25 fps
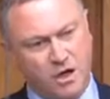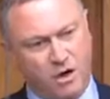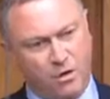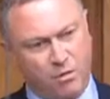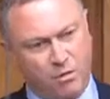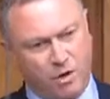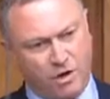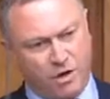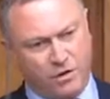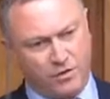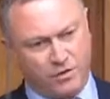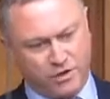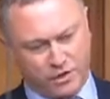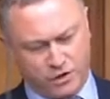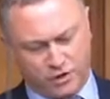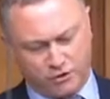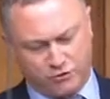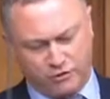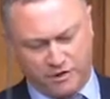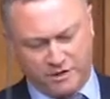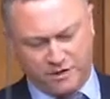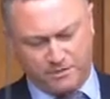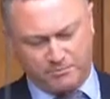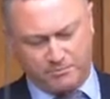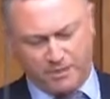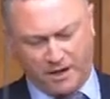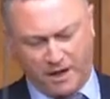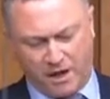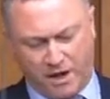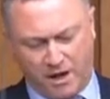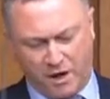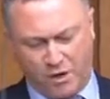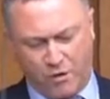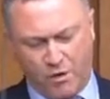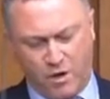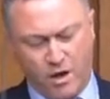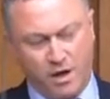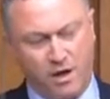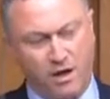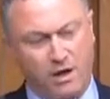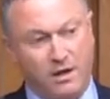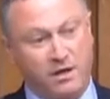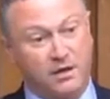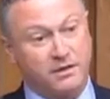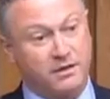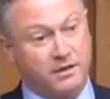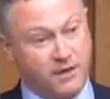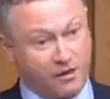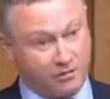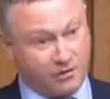while on the streets below
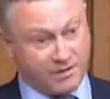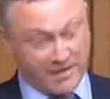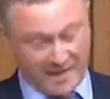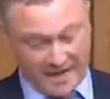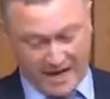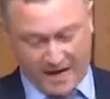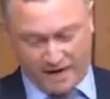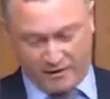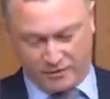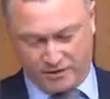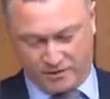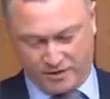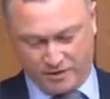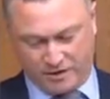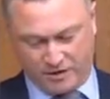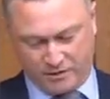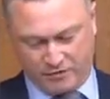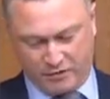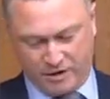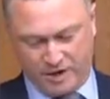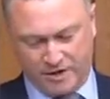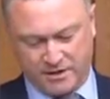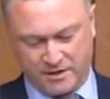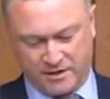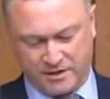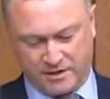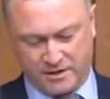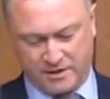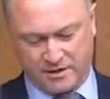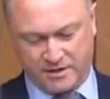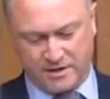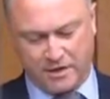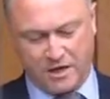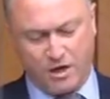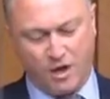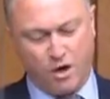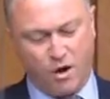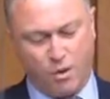there is a housing crisis.